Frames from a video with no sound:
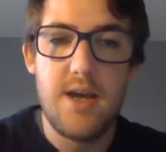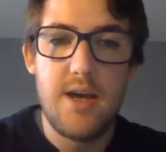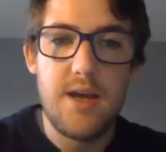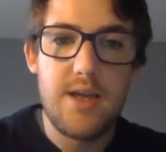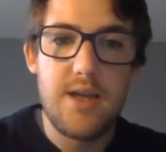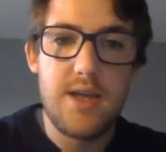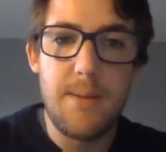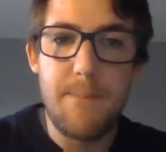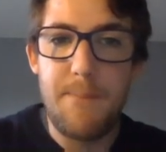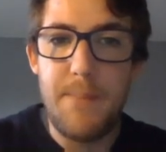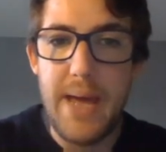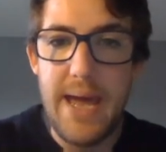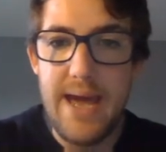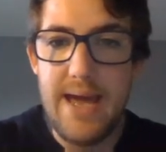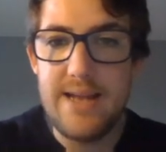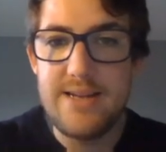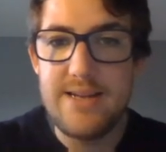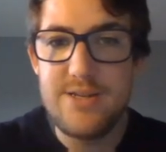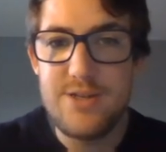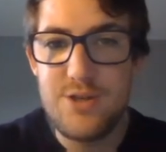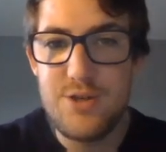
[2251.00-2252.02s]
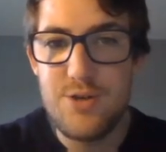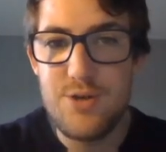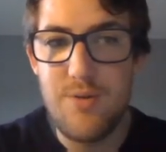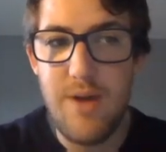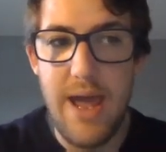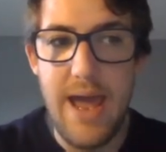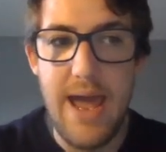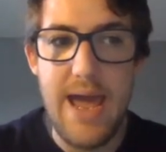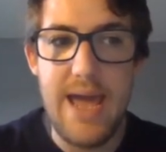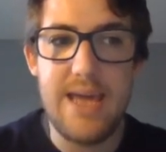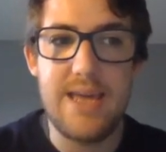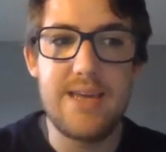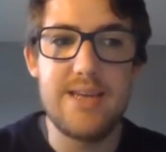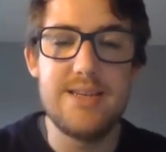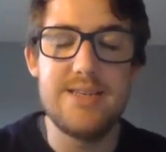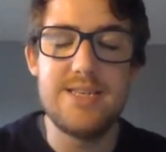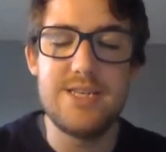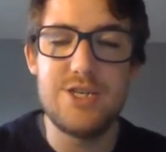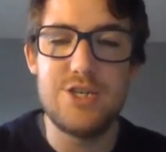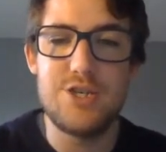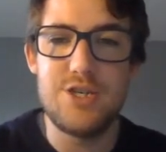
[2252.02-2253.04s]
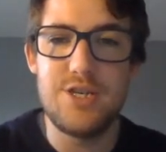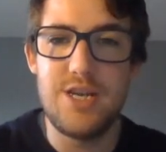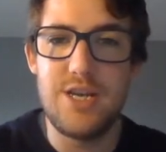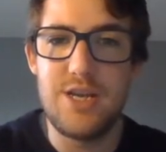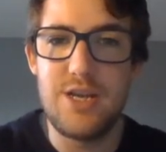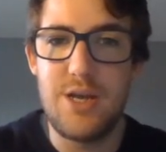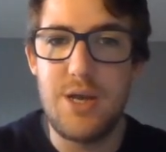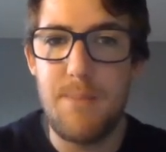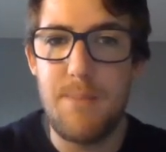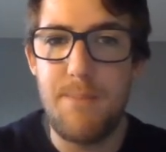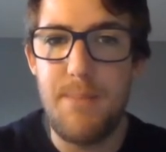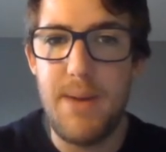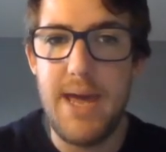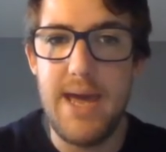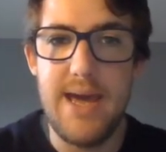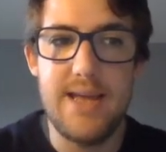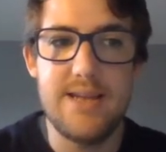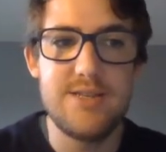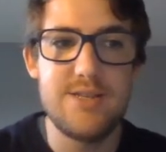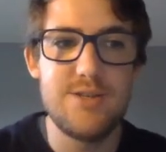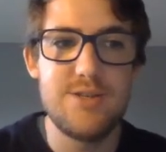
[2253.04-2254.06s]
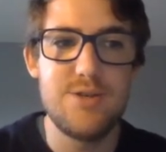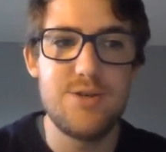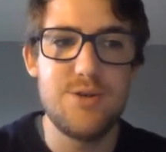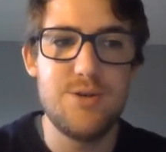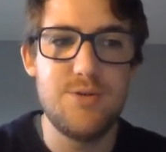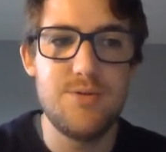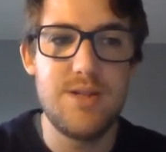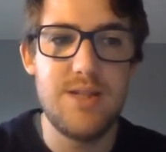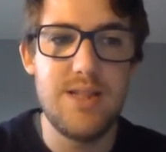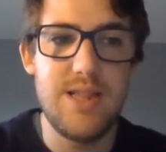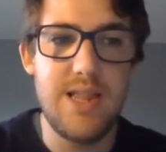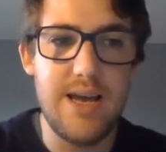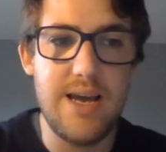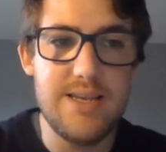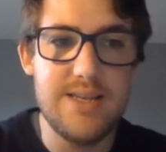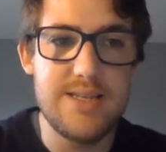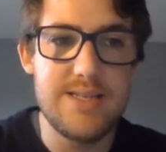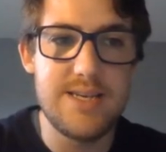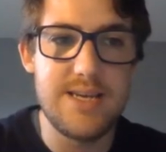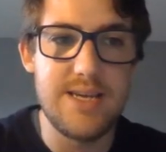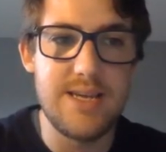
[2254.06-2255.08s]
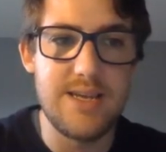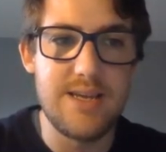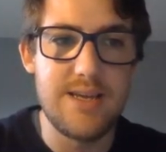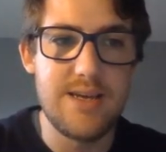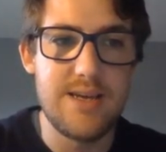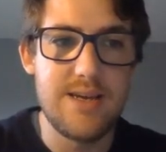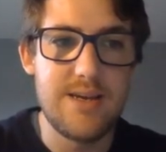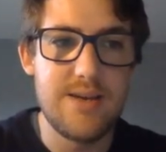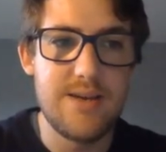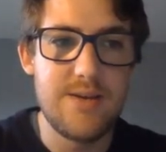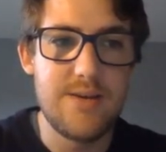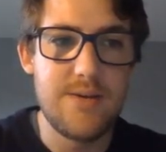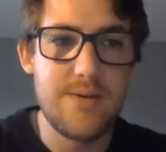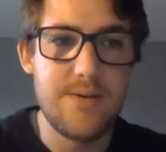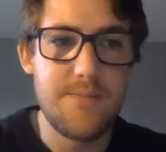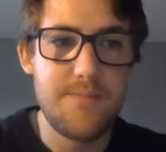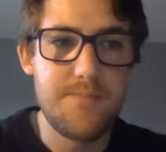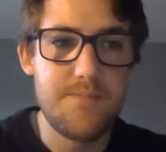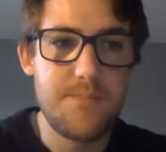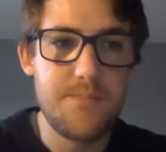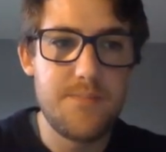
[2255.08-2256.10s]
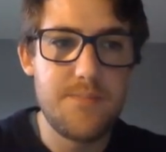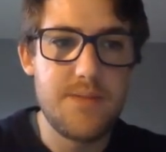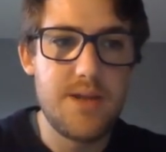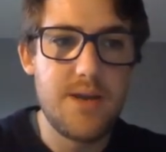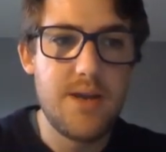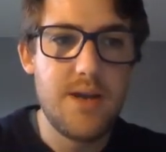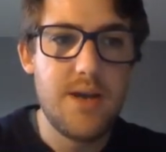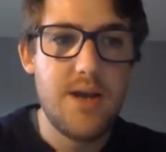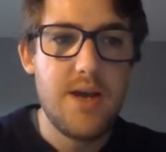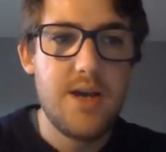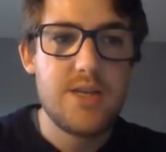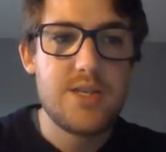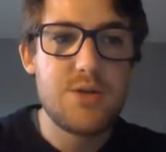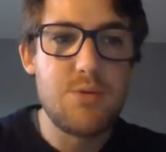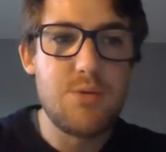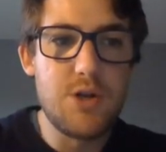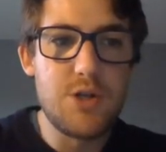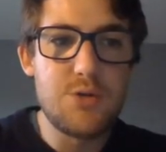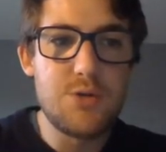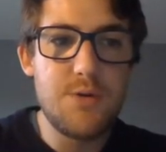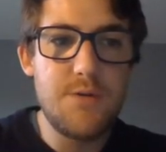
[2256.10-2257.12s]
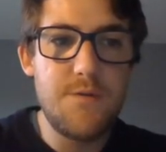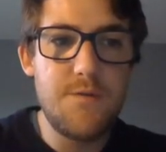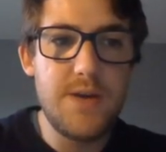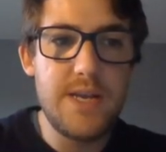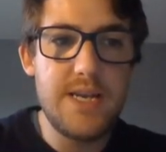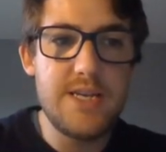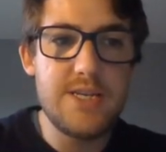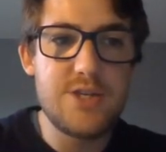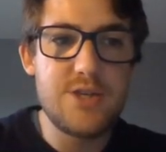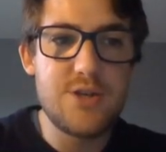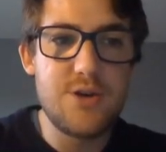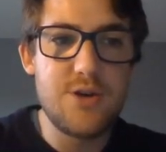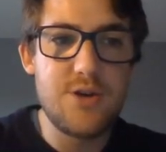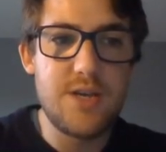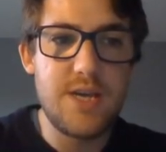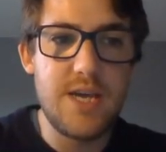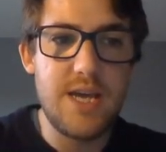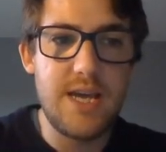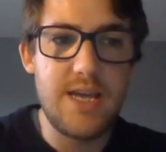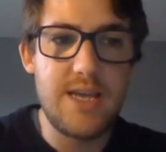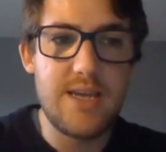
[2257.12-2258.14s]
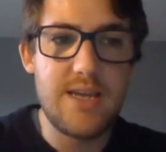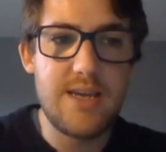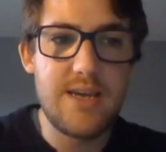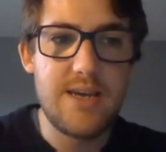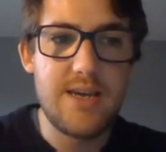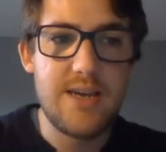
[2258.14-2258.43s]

compared to air conditioning, compared to lighting? So once we finish cooking,